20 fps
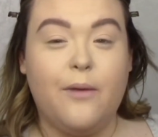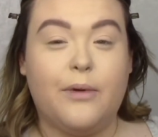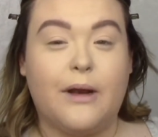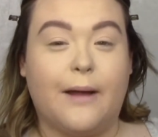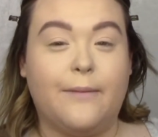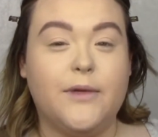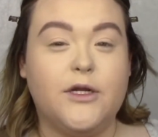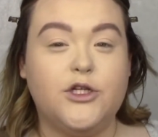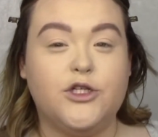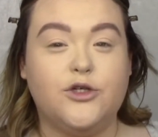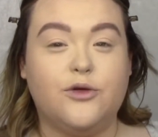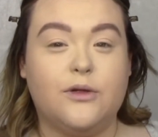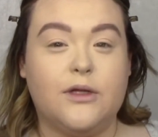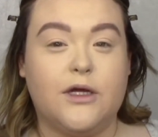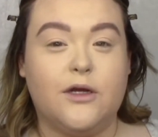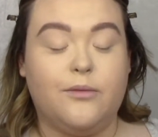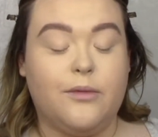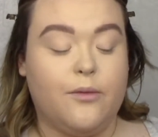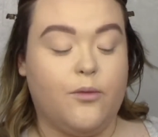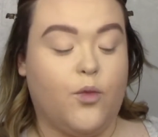but I'm going to do a
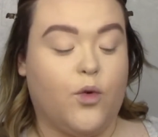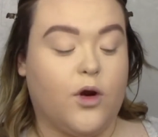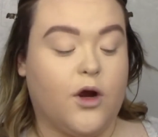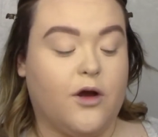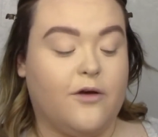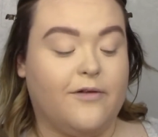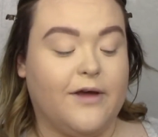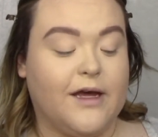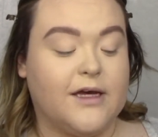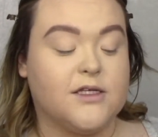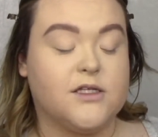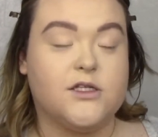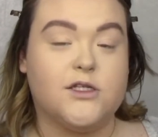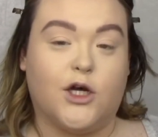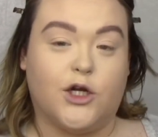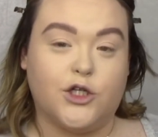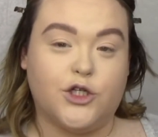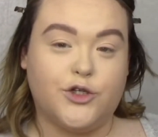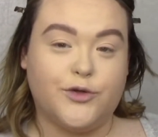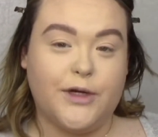little bit more of a
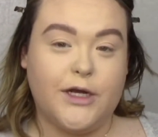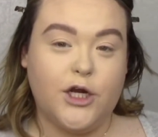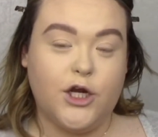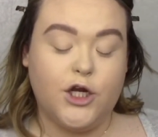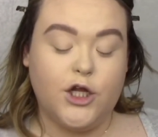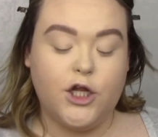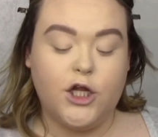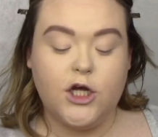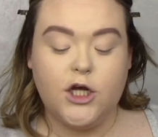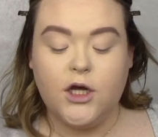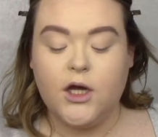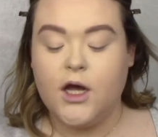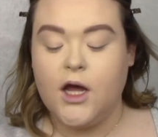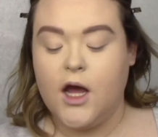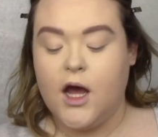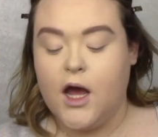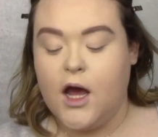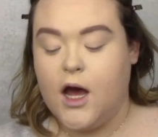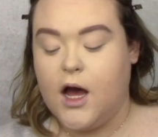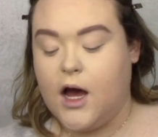sultrier look
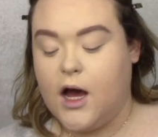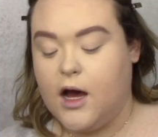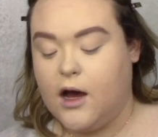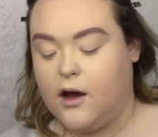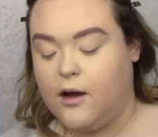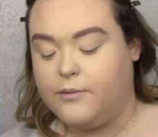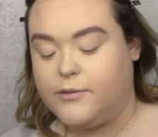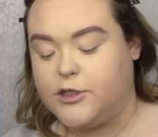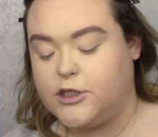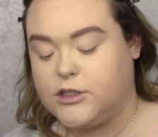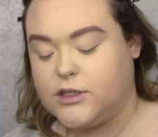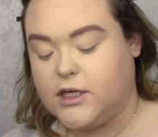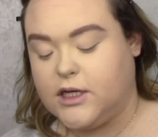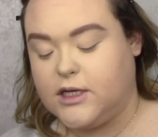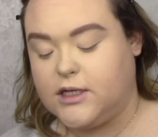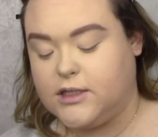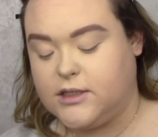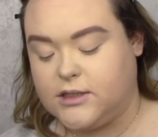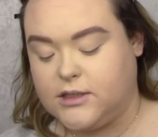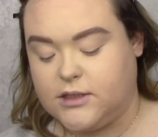just
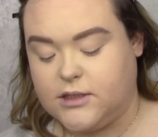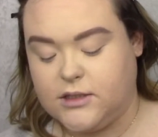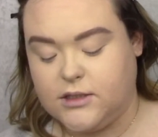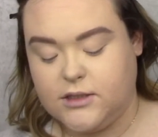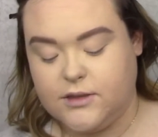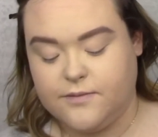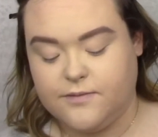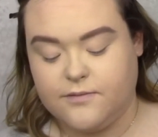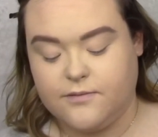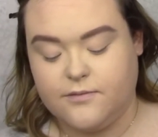because